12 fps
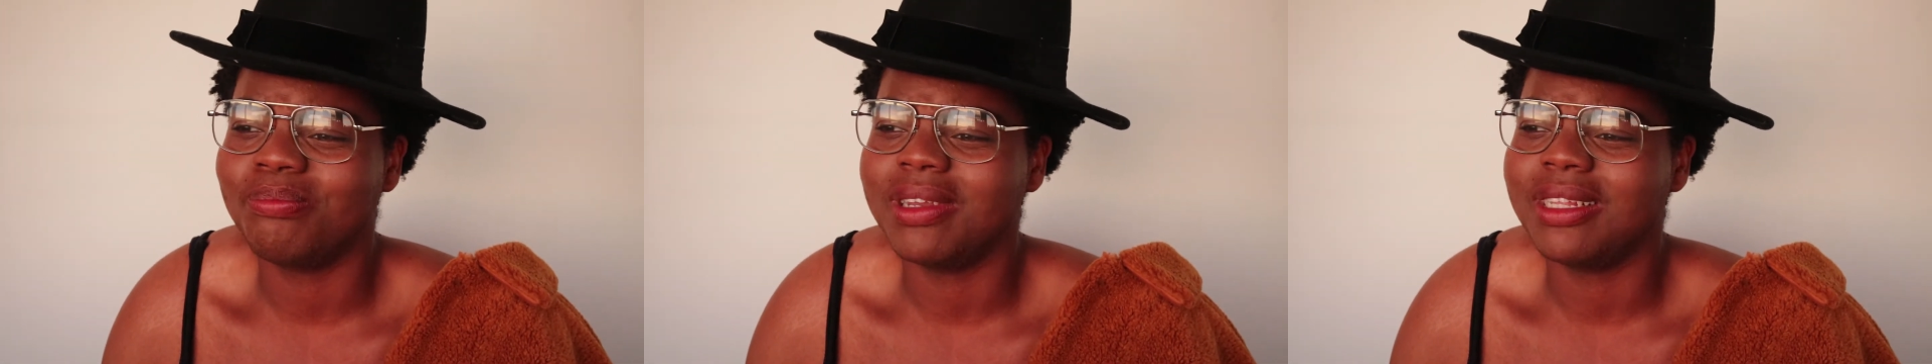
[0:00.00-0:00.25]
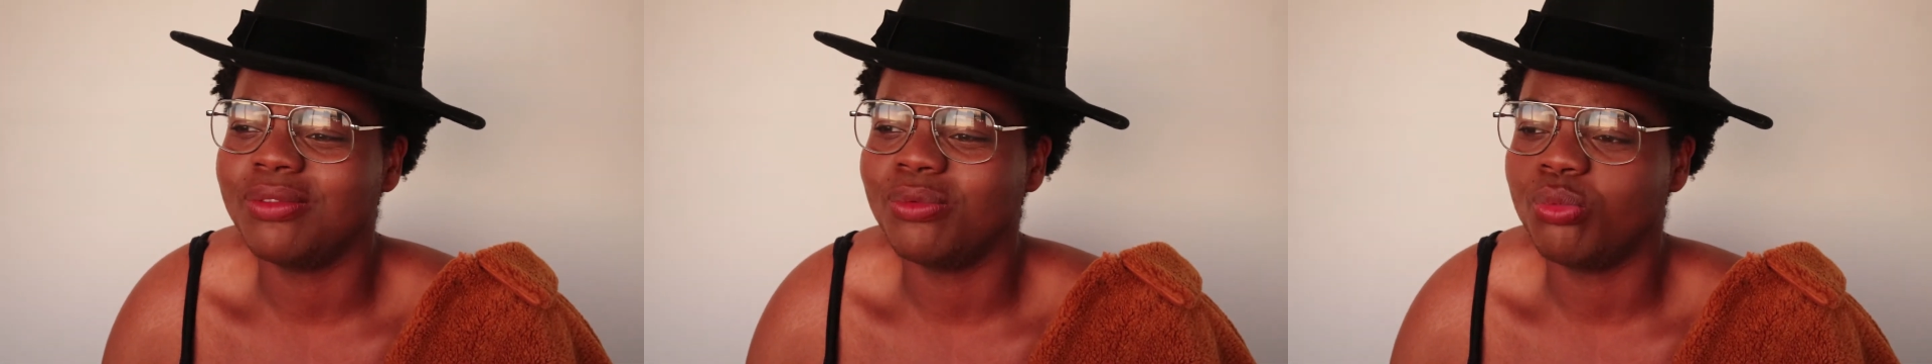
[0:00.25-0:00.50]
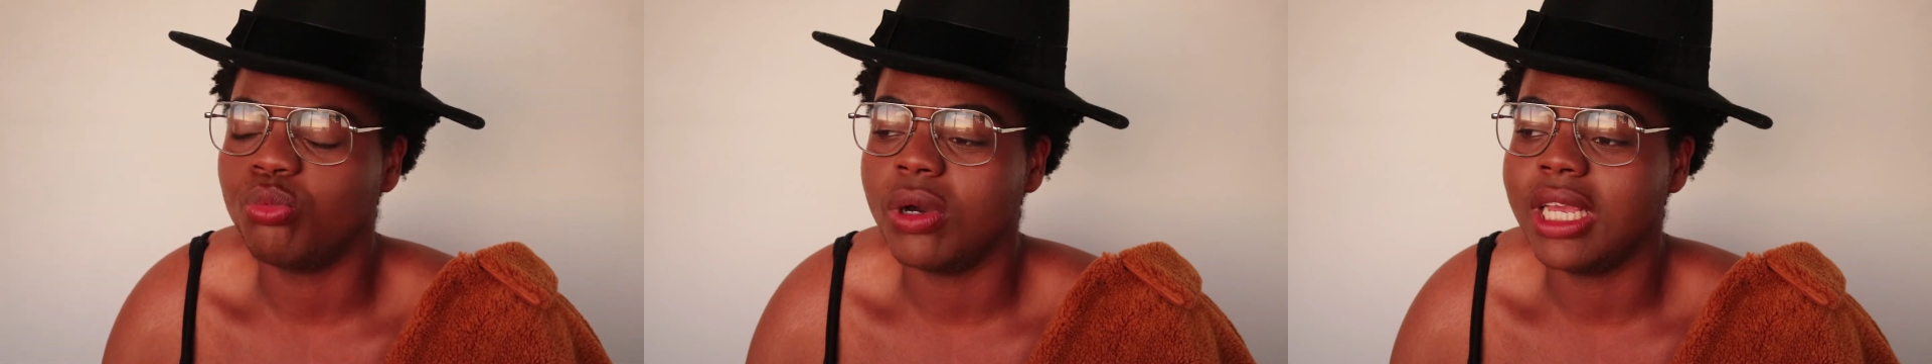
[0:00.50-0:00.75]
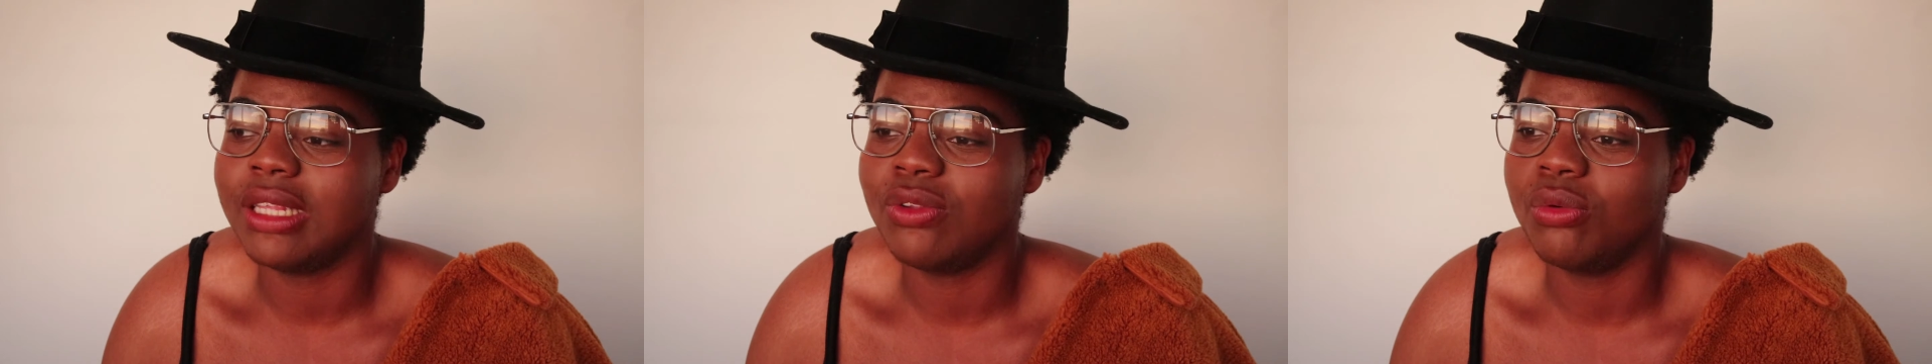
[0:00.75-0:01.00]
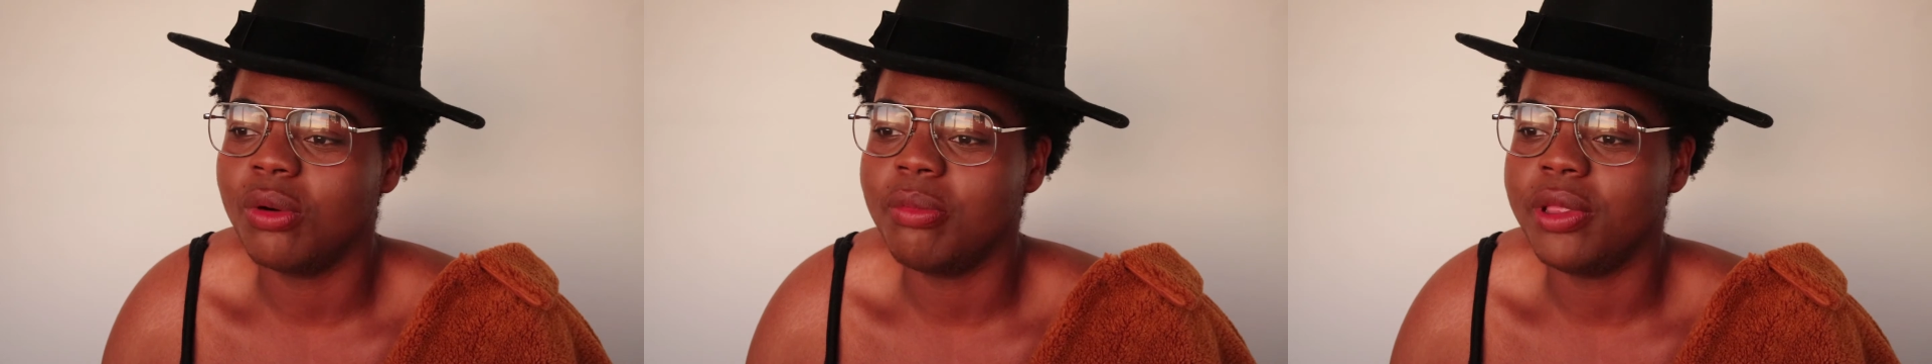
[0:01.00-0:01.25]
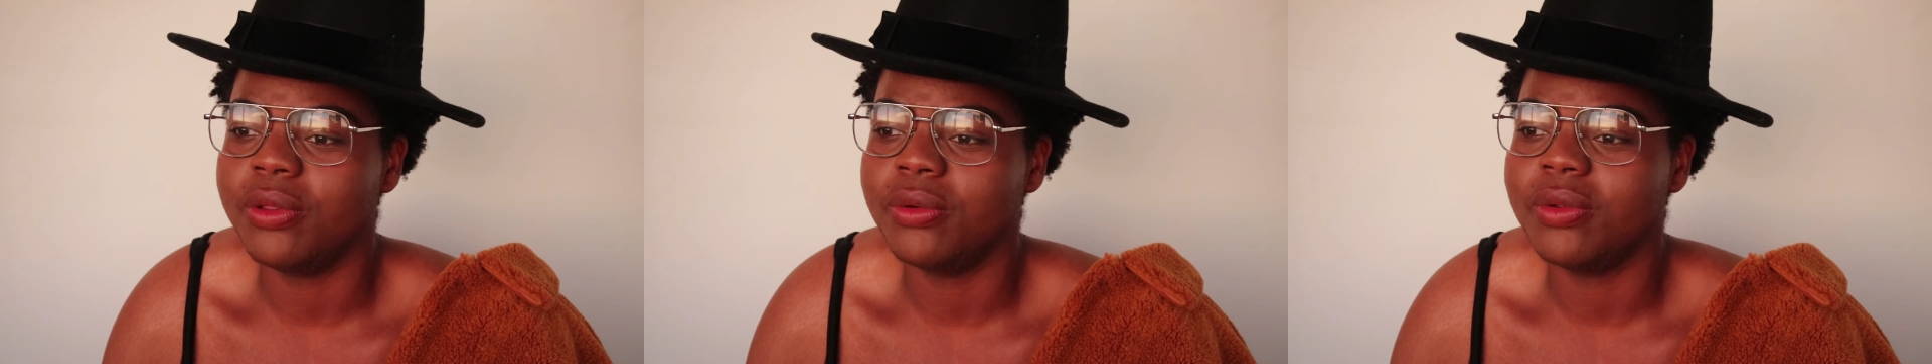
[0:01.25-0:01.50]
been way too
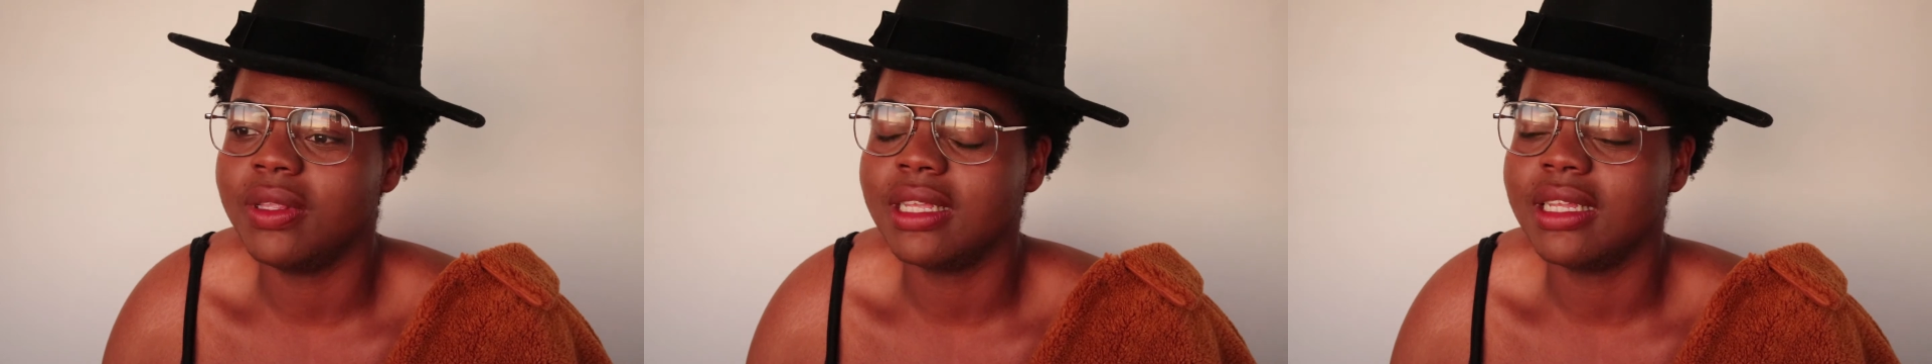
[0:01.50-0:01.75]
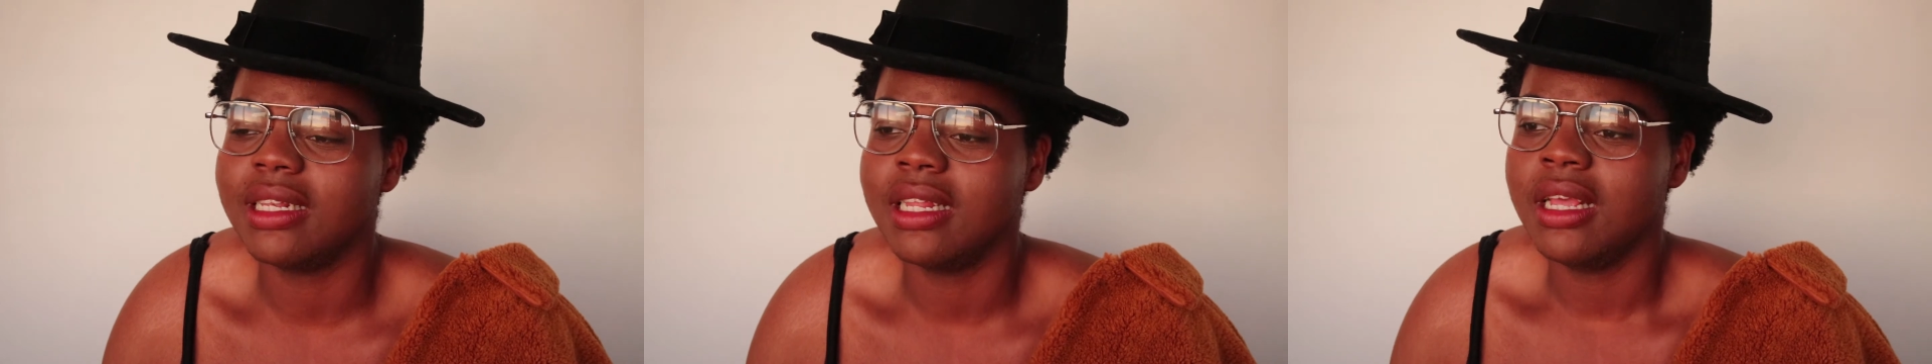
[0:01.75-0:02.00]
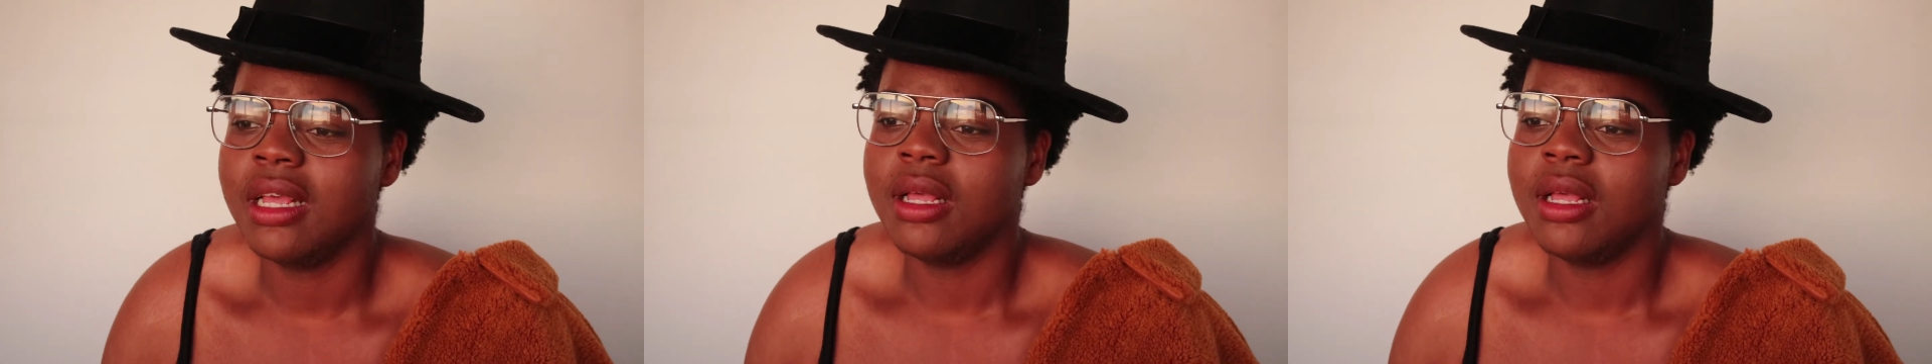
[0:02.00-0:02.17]
abused, and